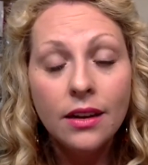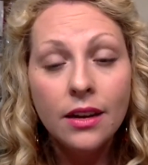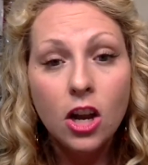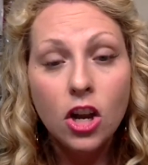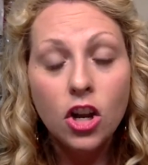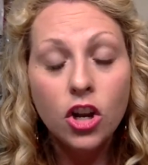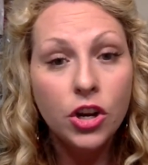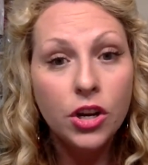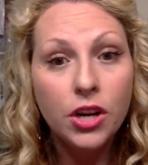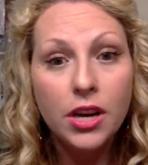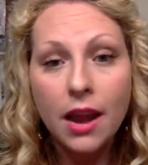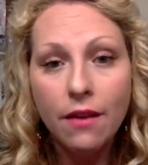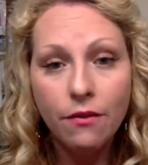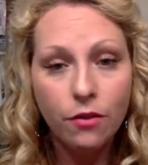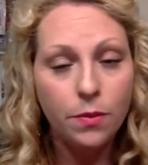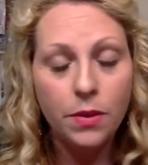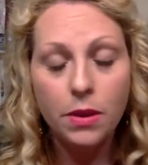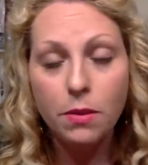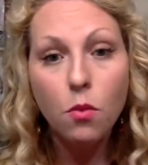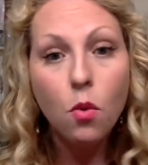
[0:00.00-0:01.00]
could never
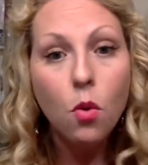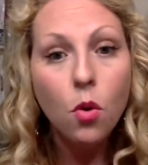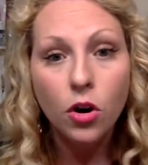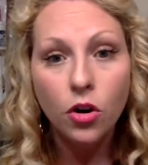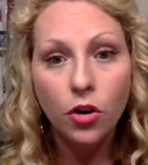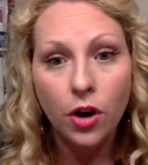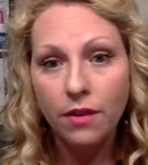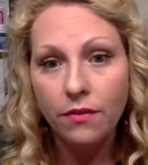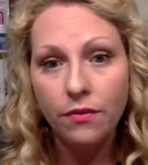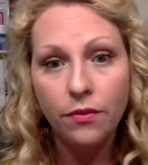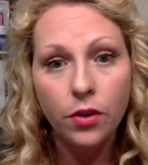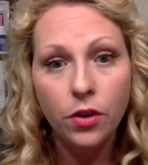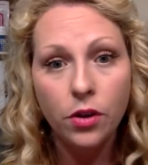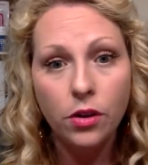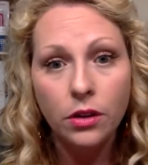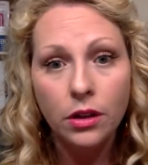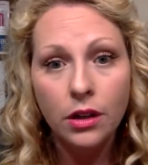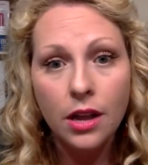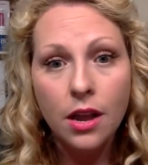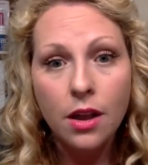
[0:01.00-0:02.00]
be more
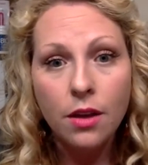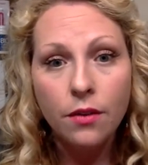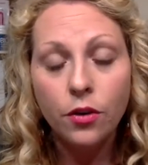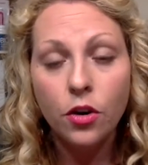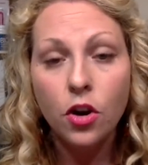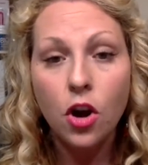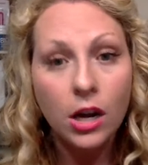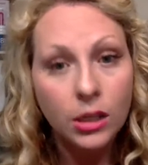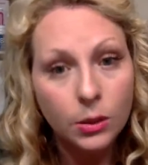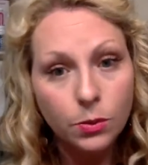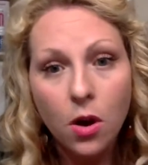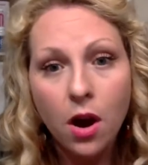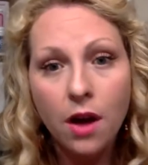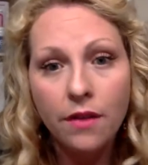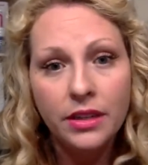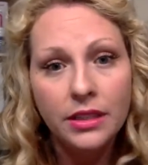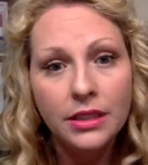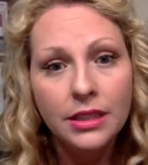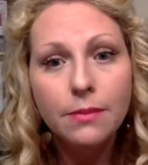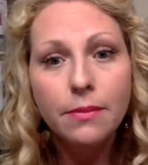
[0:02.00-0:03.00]
grateful for God's
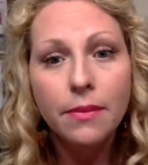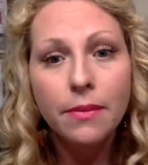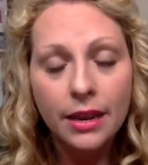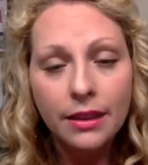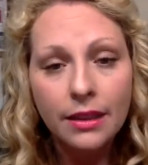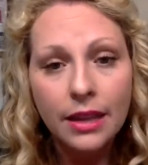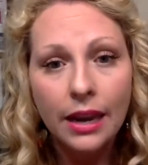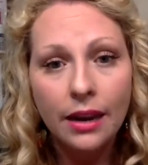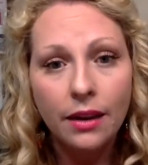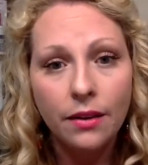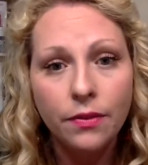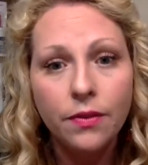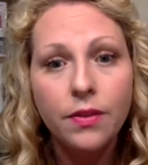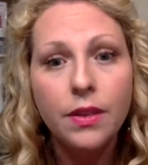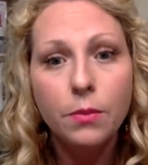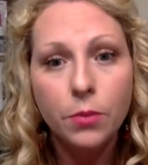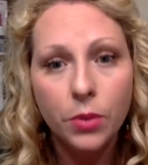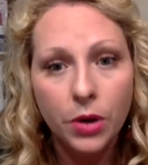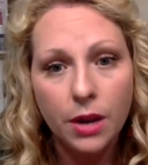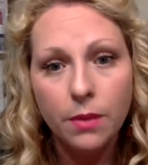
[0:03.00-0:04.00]
providence in my life
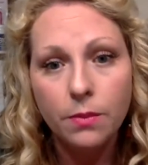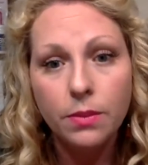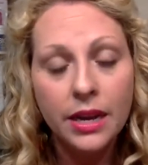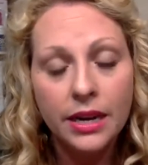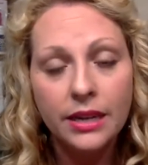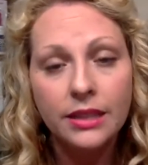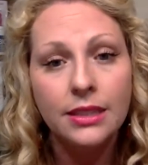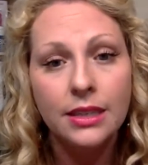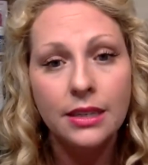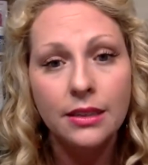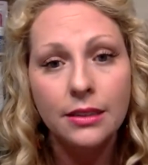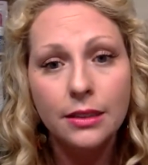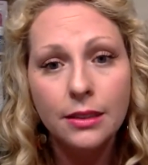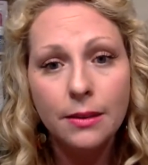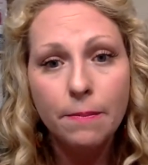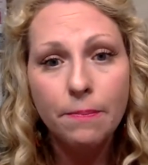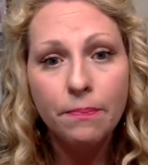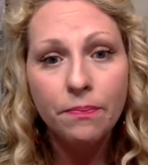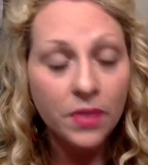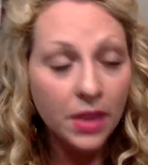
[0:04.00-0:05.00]
than bringing Plexus
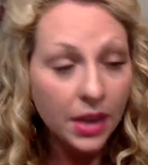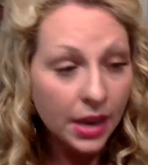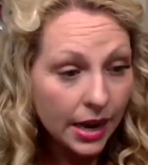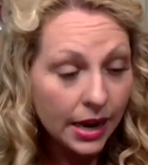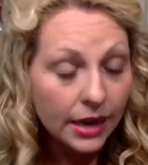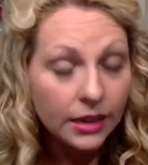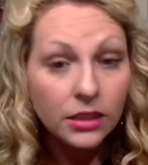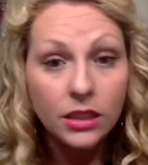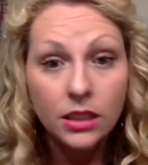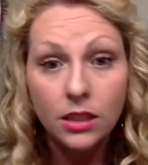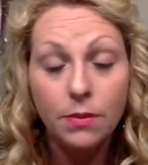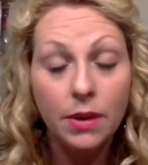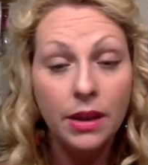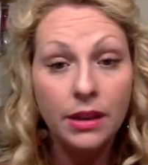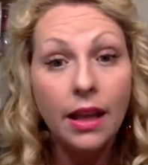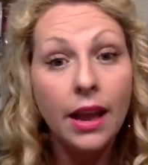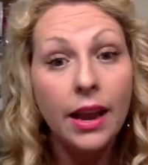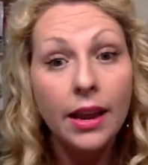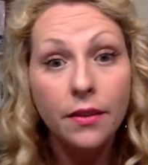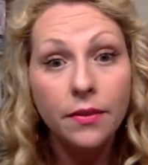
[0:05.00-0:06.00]
into my
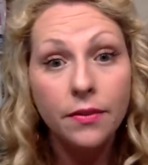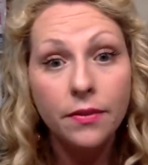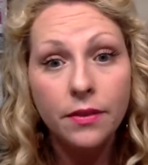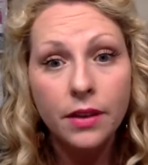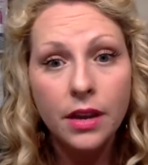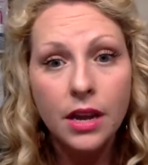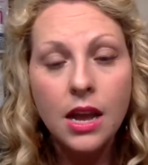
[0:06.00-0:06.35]
life.